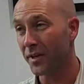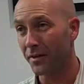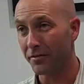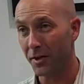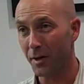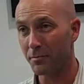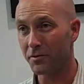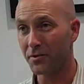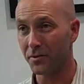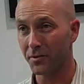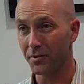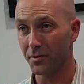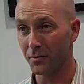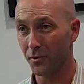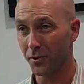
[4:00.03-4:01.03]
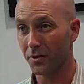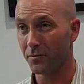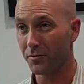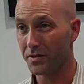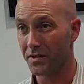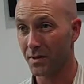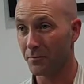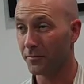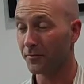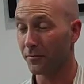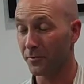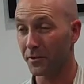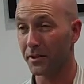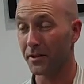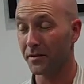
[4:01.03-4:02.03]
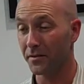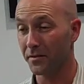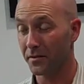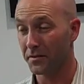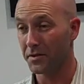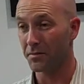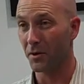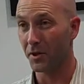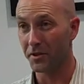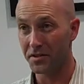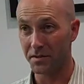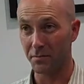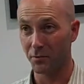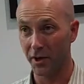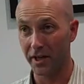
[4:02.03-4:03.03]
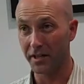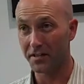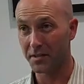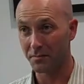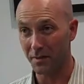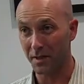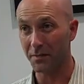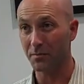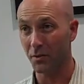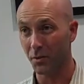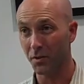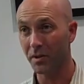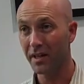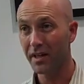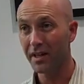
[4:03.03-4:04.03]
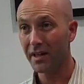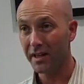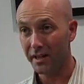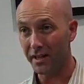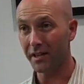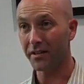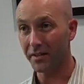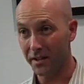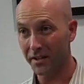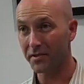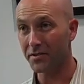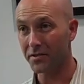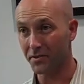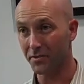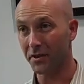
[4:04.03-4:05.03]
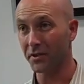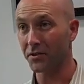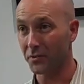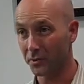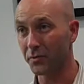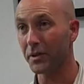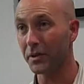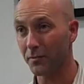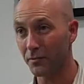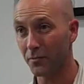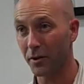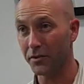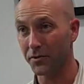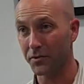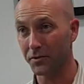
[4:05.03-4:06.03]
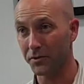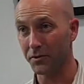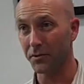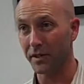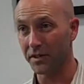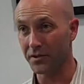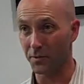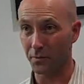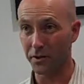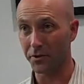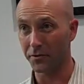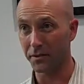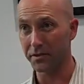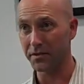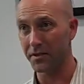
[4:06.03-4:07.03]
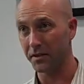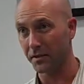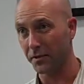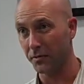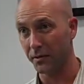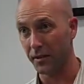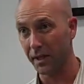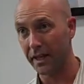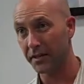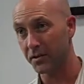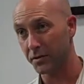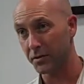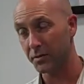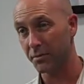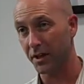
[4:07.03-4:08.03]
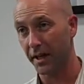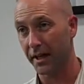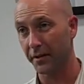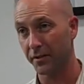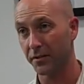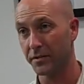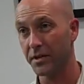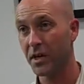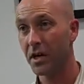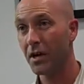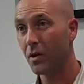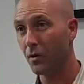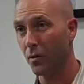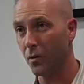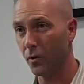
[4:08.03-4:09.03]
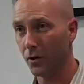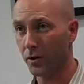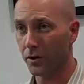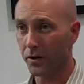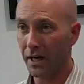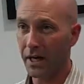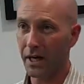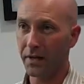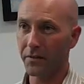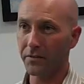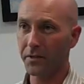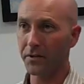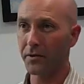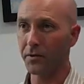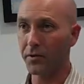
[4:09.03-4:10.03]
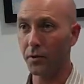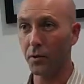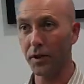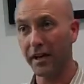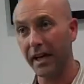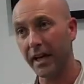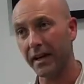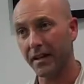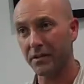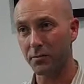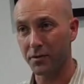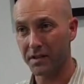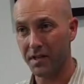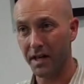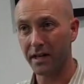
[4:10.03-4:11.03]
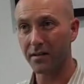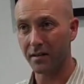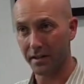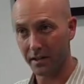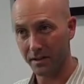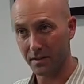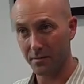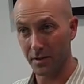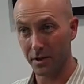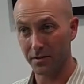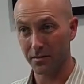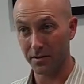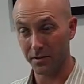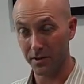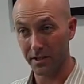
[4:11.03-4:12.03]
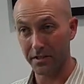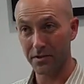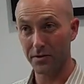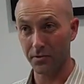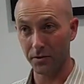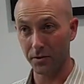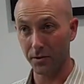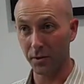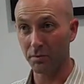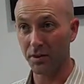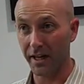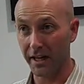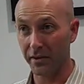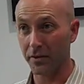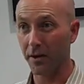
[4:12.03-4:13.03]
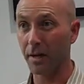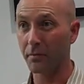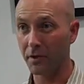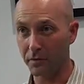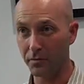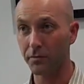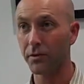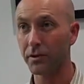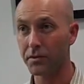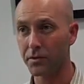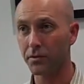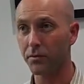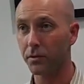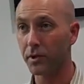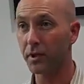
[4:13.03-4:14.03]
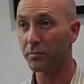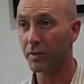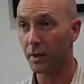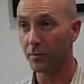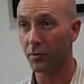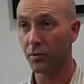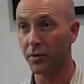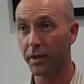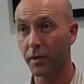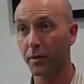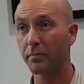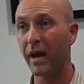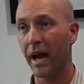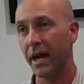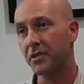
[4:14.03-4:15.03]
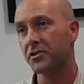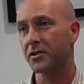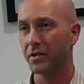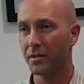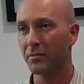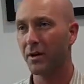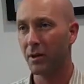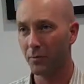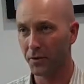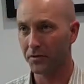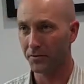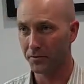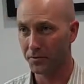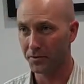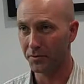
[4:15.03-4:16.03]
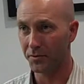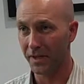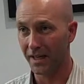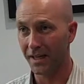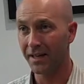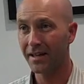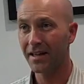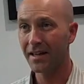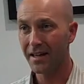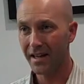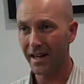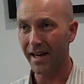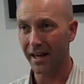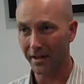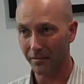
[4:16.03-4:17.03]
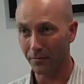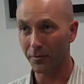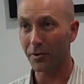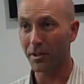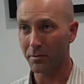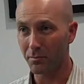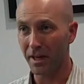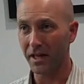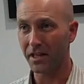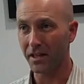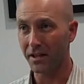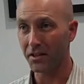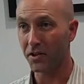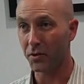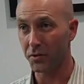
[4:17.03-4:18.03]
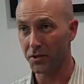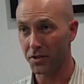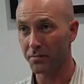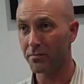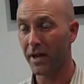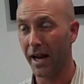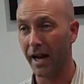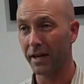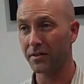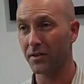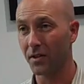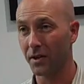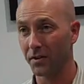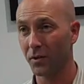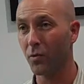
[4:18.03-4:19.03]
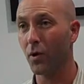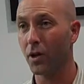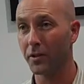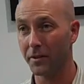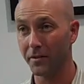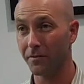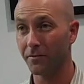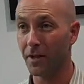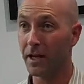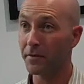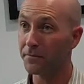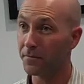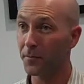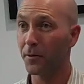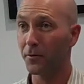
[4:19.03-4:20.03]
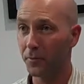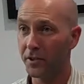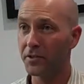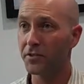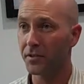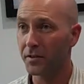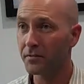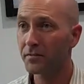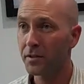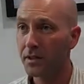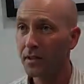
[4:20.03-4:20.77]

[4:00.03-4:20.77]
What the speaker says: have an opportunity to work with some of really the smartest and brightest people in the industry doing what they're doing. So whether it's, the land use planners or, the organics recycling specialist or planner, these are really people that are passionate about what they're doing and really making a huge impact on the quality of life for our region.